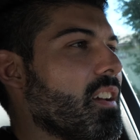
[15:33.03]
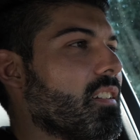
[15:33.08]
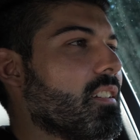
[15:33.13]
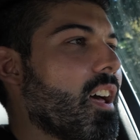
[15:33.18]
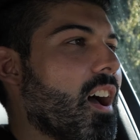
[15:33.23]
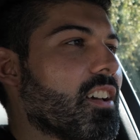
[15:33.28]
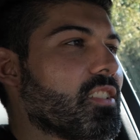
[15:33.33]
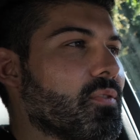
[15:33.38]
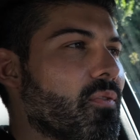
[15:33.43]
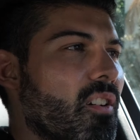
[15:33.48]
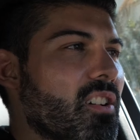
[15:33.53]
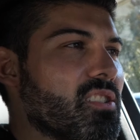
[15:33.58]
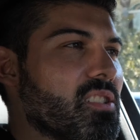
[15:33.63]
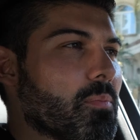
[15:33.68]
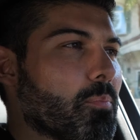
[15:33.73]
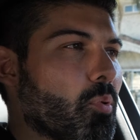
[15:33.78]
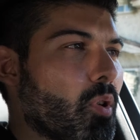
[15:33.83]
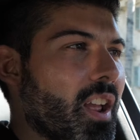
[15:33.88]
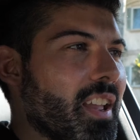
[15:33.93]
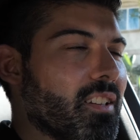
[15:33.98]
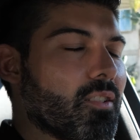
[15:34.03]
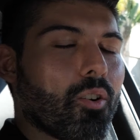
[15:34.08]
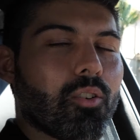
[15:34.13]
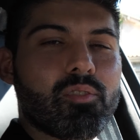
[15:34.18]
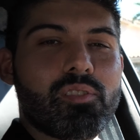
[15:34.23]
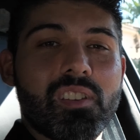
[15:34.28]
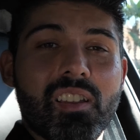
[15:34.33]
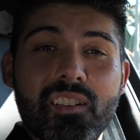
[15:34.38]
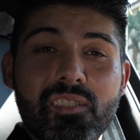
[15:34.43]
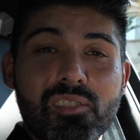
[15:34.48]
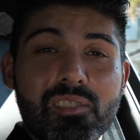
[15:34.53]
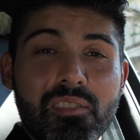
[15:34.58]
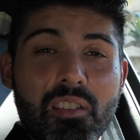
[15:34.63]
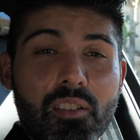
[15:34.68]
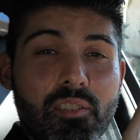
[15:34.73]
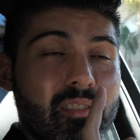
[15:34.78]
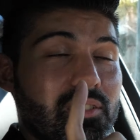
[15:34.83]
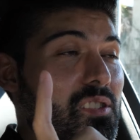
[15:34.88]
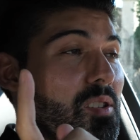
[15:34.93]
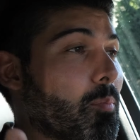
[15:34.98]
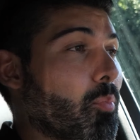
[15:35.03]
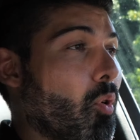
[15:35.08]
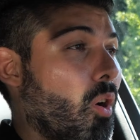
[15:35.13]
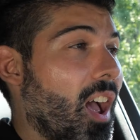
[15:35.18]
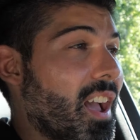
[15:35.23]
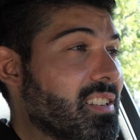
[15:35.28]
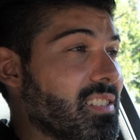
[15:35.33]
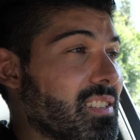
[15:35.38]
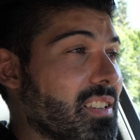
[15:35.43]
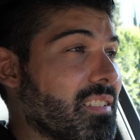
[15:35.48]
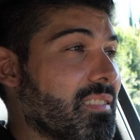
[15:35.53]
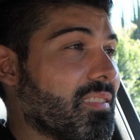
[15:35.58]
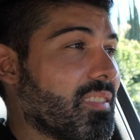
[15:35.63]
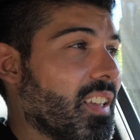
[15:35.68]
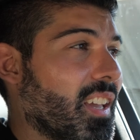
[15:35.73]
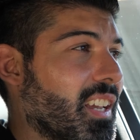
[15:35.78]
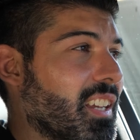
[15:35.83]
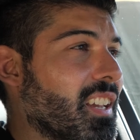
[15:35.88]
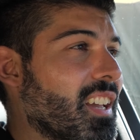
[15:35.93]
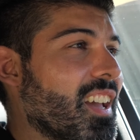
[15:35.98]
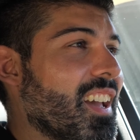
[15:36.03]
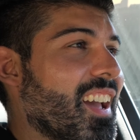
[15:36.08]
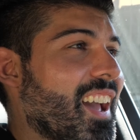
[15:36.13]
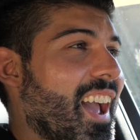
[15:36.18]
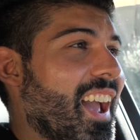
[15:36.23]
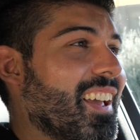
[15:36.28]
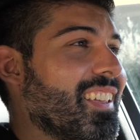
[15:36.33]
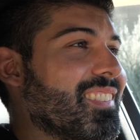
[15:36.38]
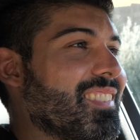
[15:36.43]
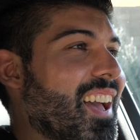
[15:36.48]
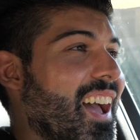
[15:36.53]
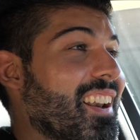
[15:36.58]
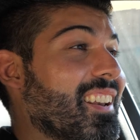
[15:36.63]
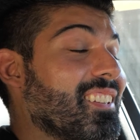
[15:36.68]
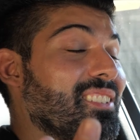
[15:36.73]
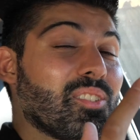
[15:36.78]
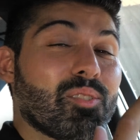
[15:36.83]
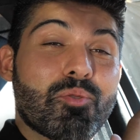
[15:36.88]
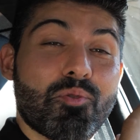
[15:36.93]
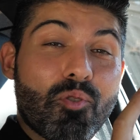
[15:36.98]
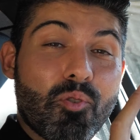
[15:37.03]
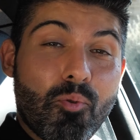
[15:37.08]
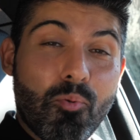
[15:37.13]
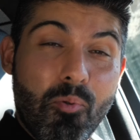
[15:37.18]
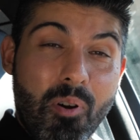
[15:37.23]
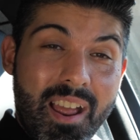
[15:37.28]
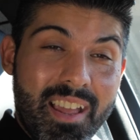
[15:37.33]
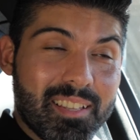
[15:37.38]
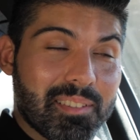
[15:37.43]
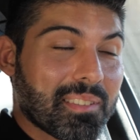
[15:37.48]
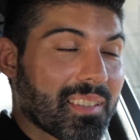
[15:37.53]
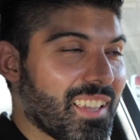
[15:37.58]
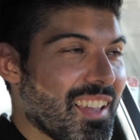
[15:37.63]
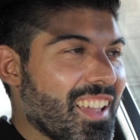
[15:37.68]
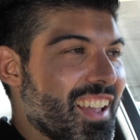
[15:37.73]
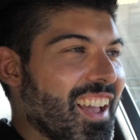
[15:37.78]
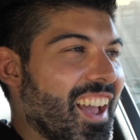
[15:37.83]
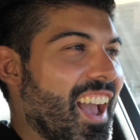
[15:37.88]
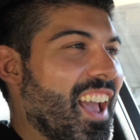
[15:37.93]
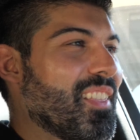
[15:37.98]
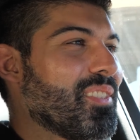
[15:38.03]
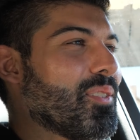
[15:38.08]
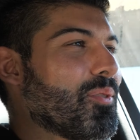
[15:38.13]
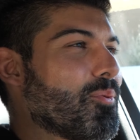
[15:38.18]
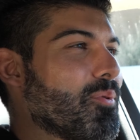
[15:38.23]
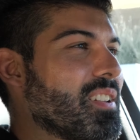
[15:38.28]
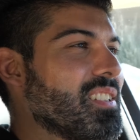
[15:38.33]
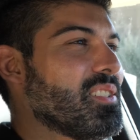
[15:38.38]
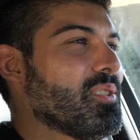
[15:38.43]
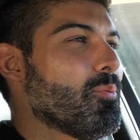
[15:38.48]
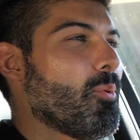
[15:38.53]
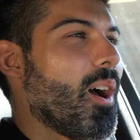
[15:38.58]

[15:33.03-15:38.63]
Now, as far as the brake goes, here's another surprising thing in that it's great. And the reason